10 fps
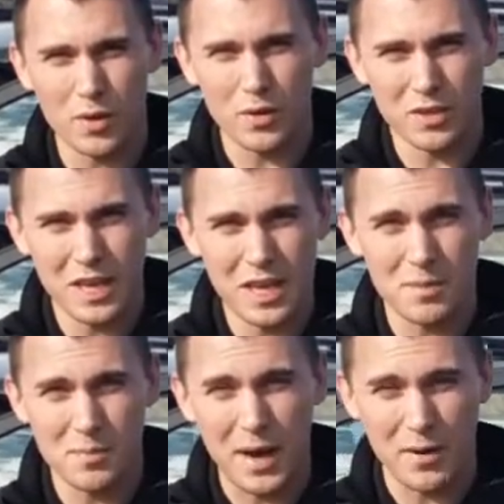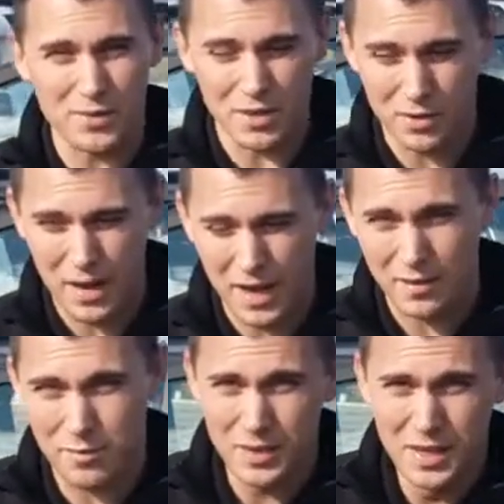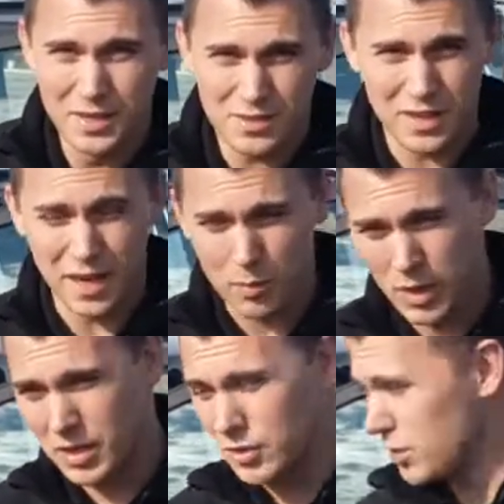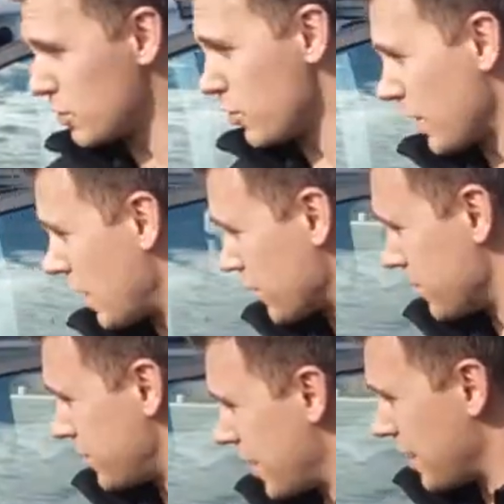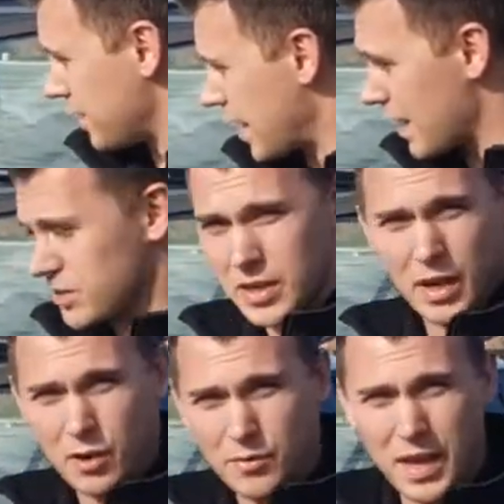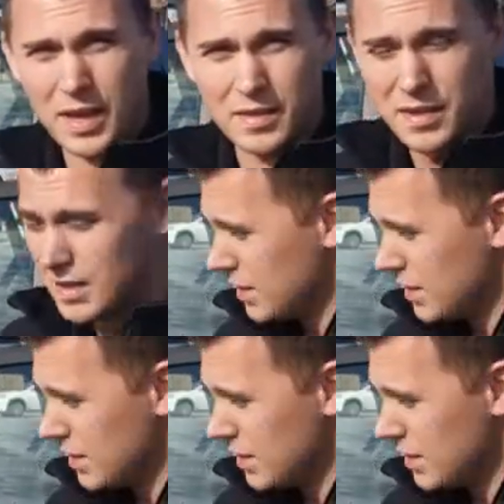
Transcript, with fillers: Burlingame and Byron Center Ave. Today I'm bringing you a 2010 Dodge Caravan.